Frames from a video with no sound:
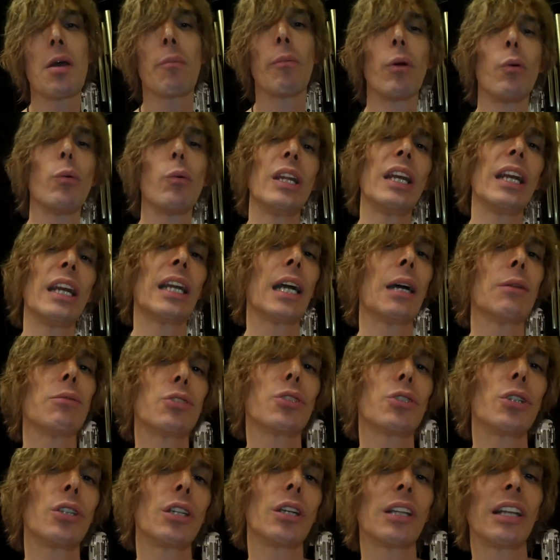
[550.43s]
But when it
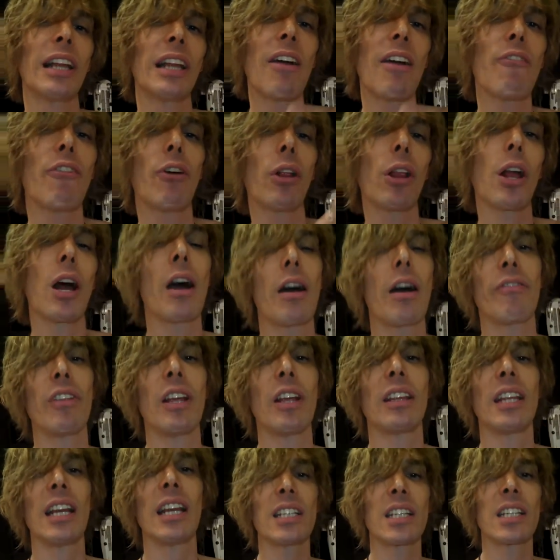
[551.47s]
comes to the level of
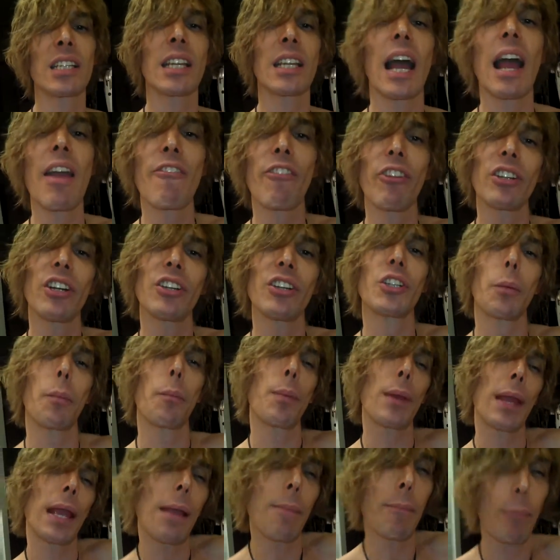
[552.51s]
that they stifle other
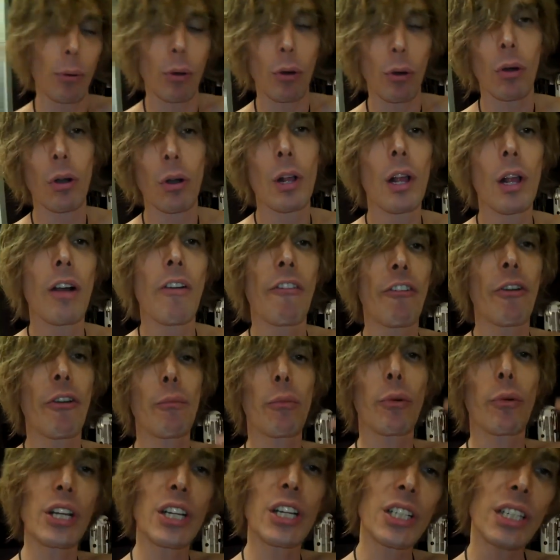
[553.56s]
people
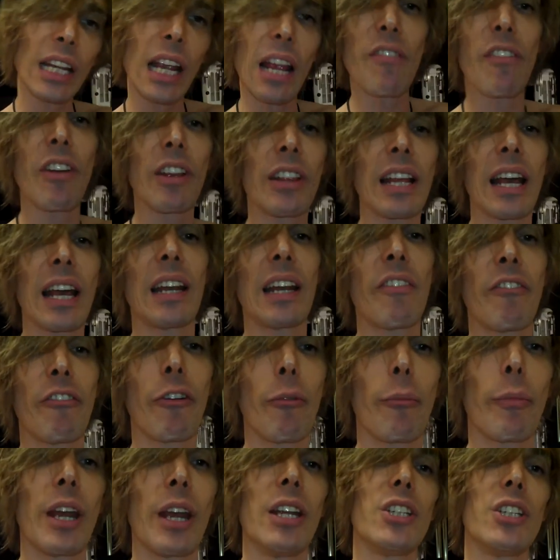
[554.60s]
from receiving that
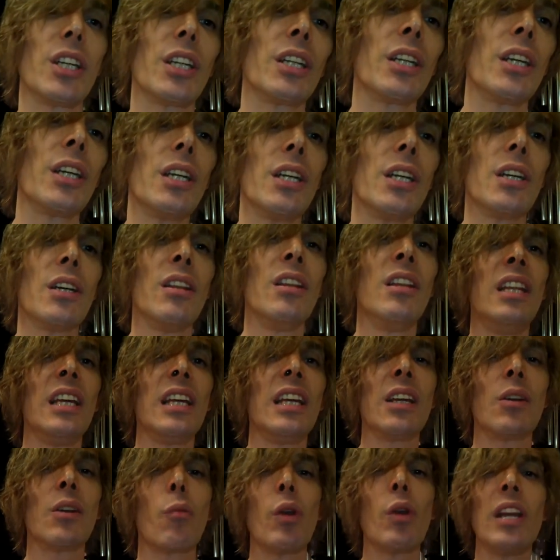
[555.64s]
information,
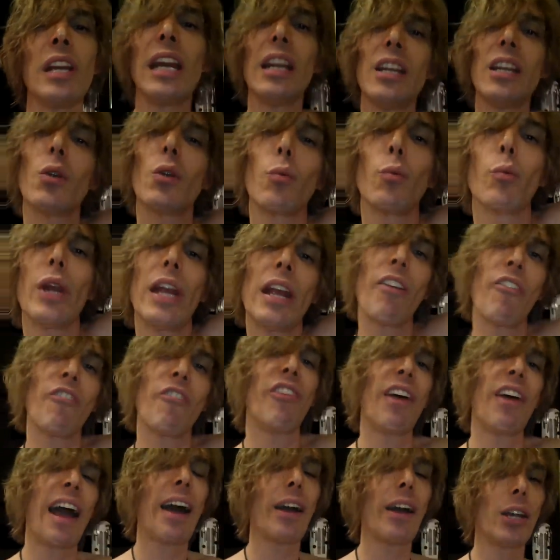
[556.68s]
then we need to
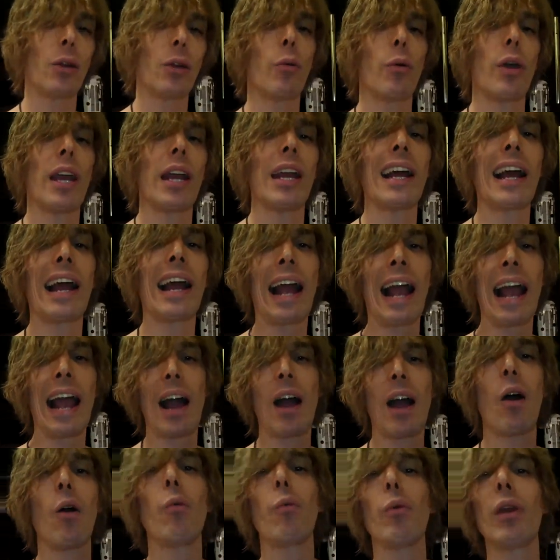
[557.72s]
reevaluate
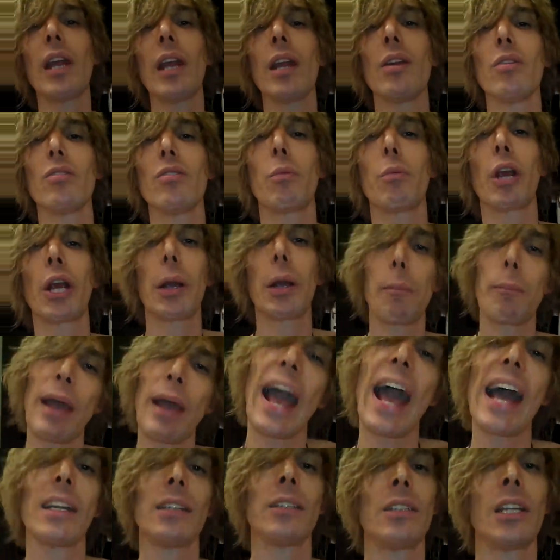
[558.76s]
how we
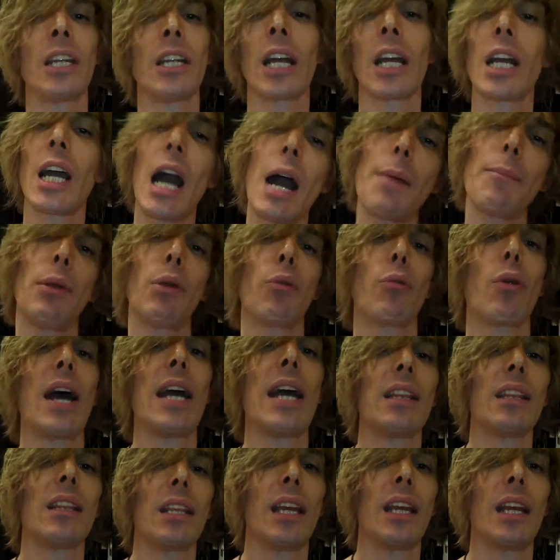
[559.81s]
patent and
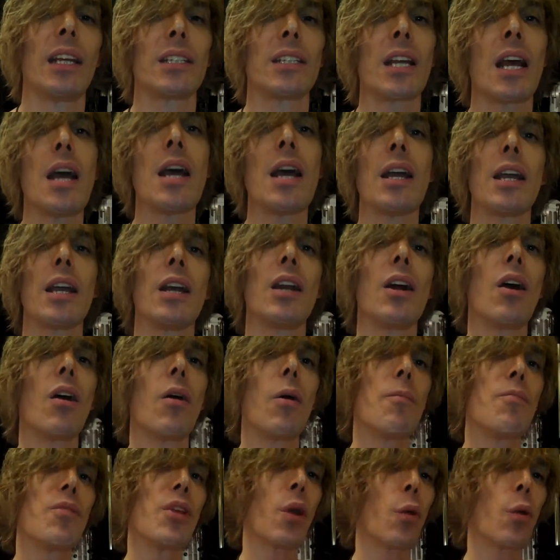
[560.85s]
copyright things. You
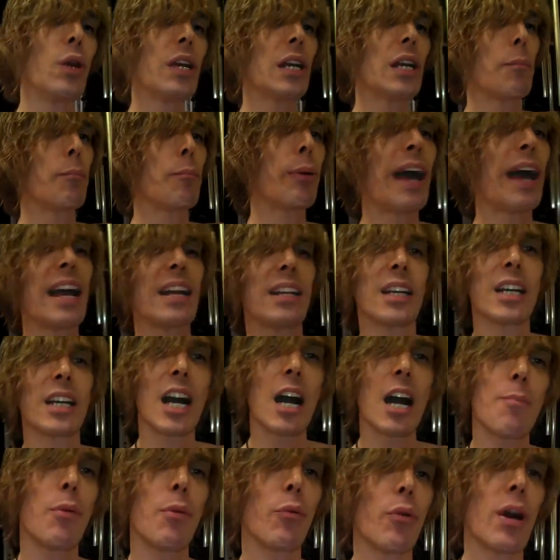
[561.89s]
know, we can patent and
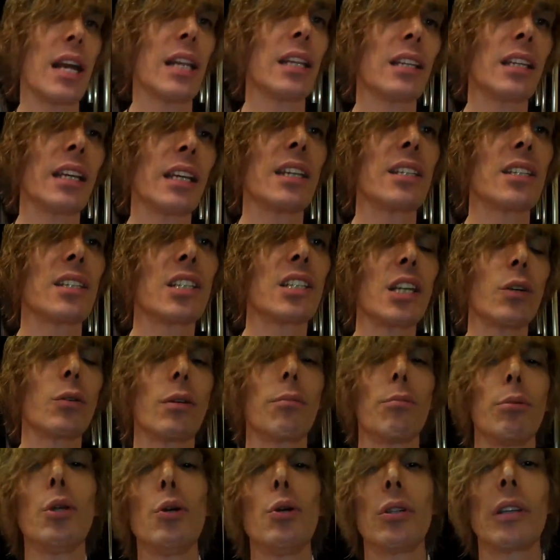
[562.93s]
copyright things until
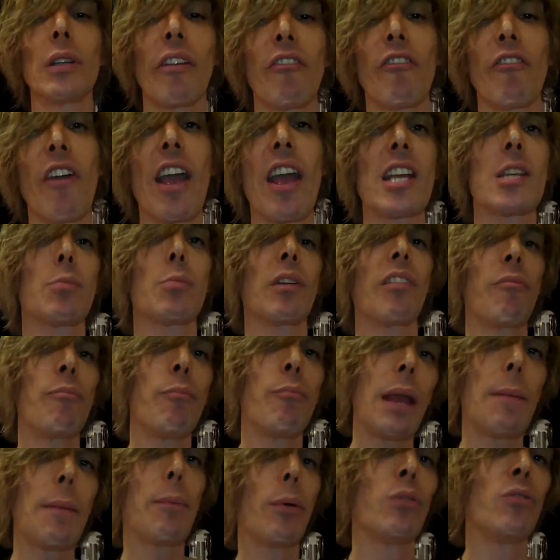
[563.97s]
we're blue in the face, but if
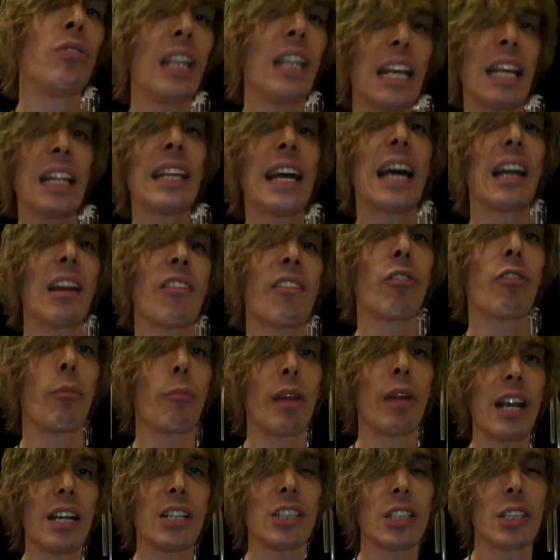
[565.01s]
people need that
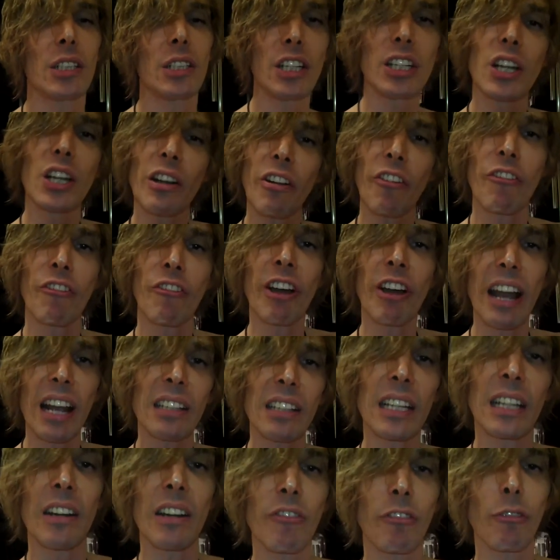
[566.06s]
information, they're going to
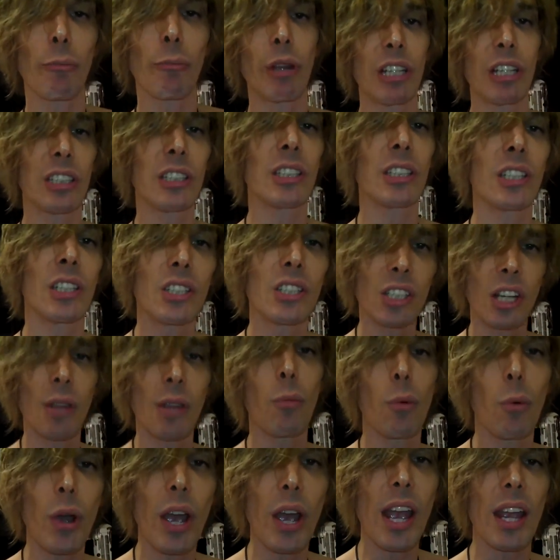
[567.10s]
find that information in
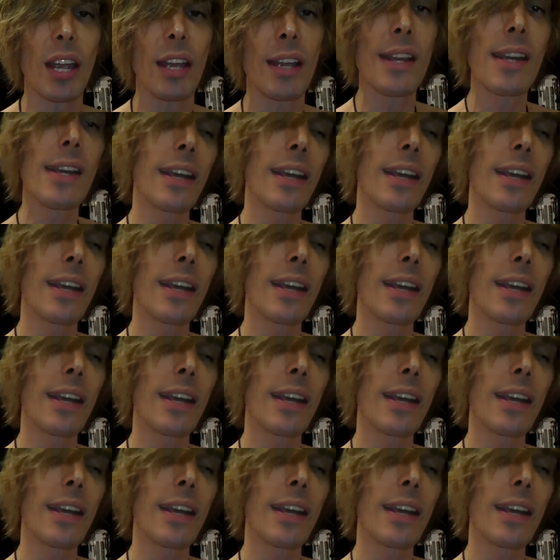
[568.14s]
some way.